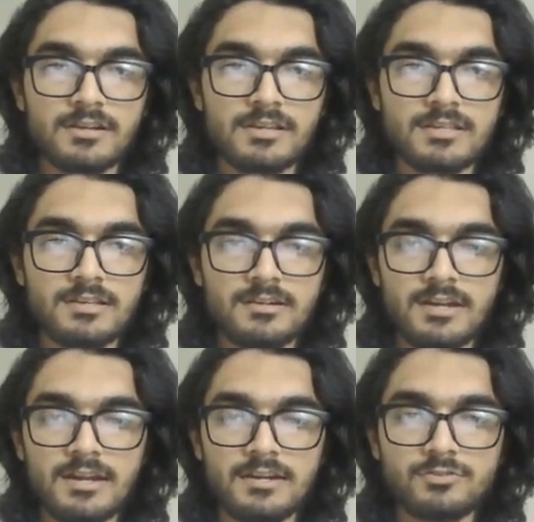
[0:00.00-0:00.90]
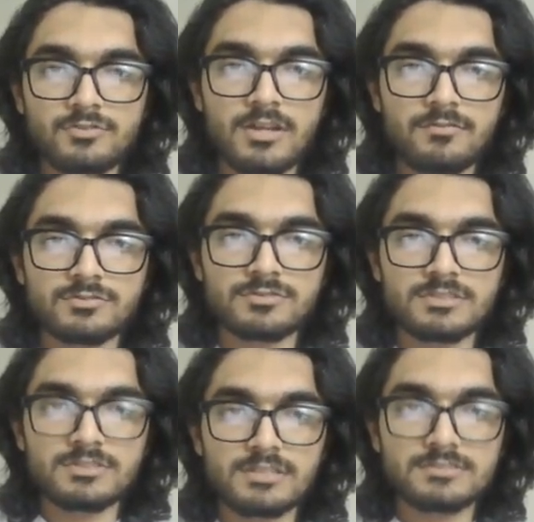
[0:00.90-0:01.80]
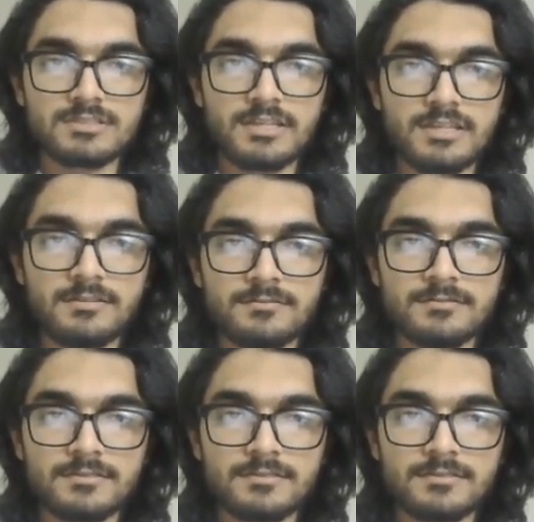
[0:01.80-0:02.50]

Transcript: Click here and you have to search assigned